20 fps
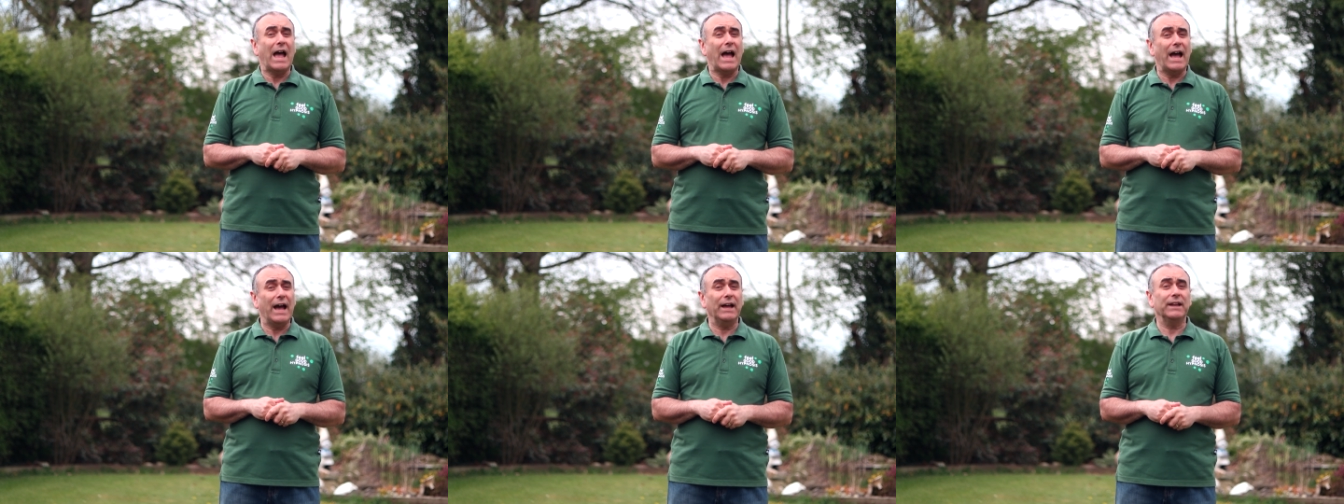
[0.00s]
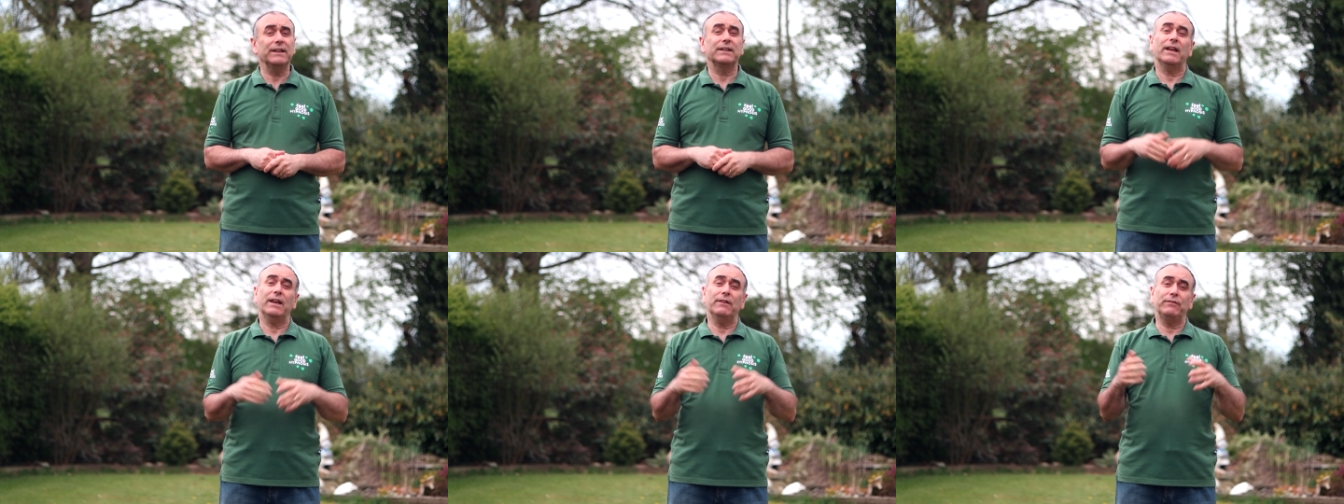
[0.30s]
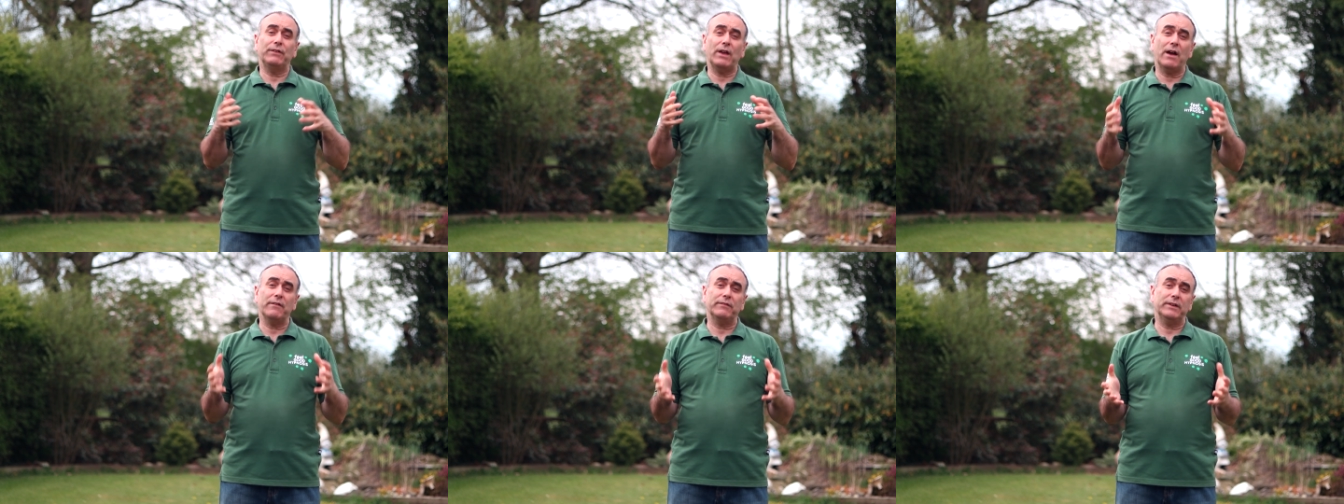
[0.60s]
And if
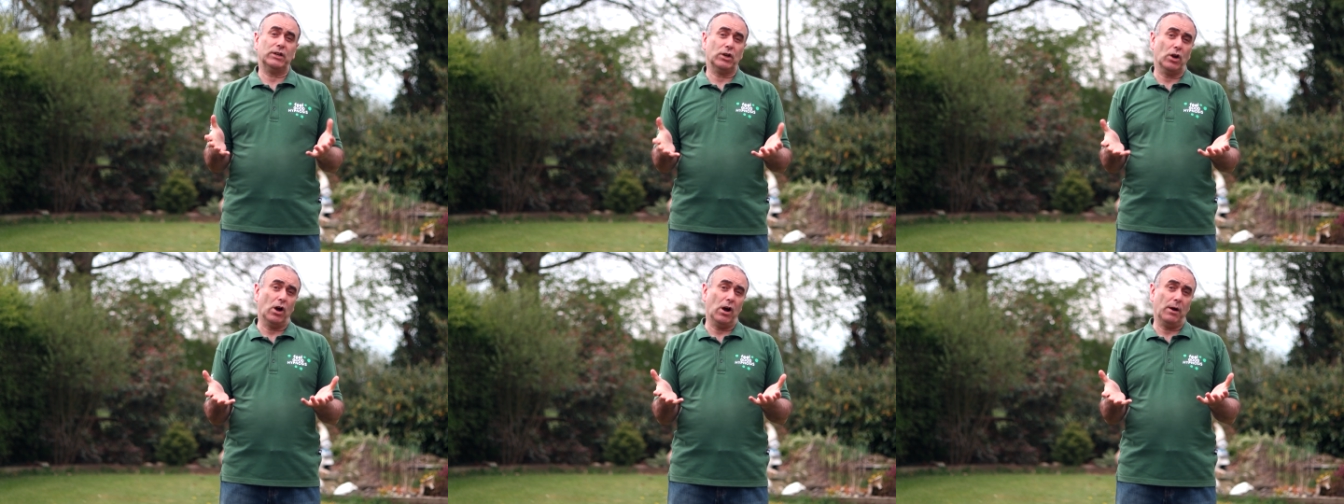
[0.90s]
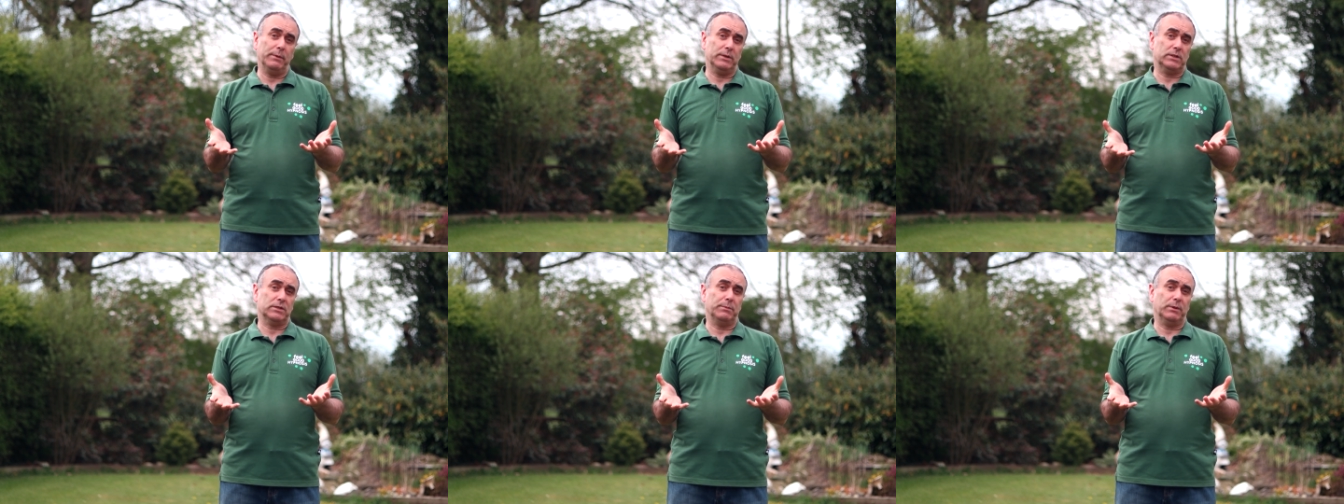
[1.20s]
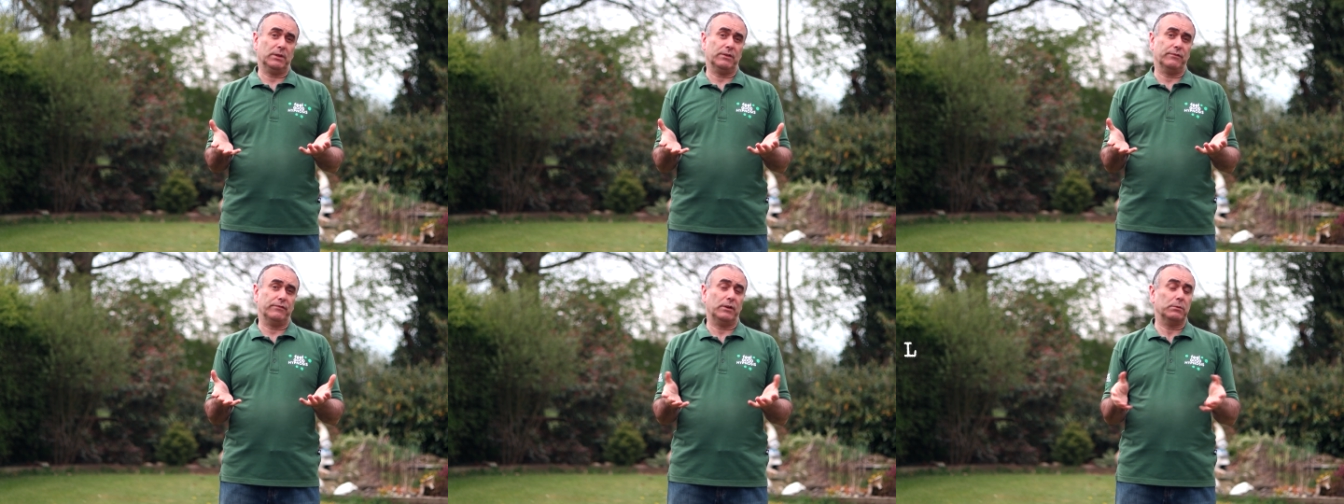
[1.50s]
you have any comments
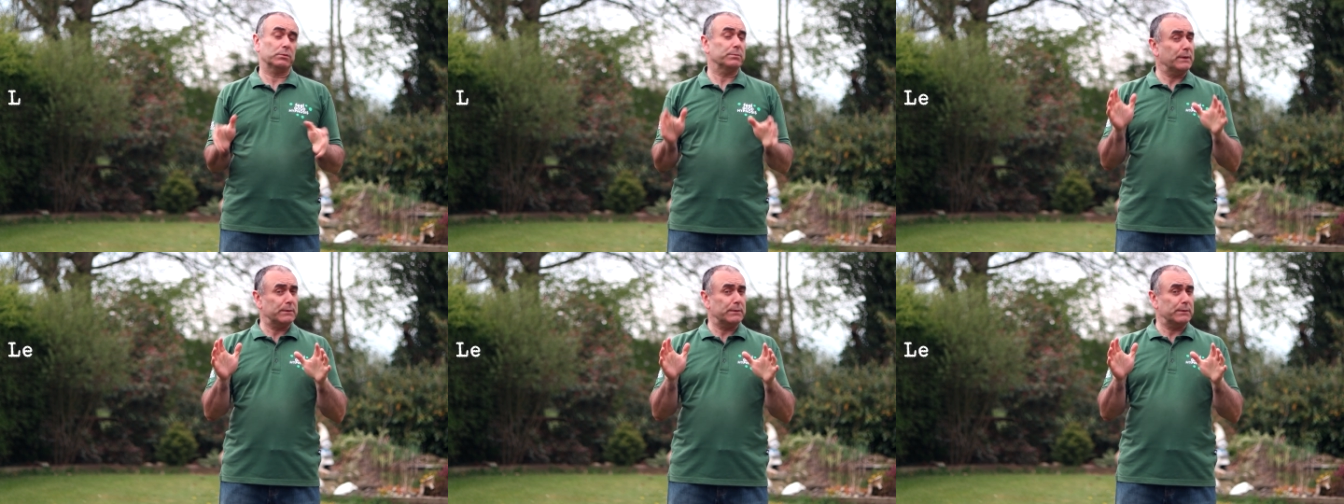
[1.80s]
about the videos,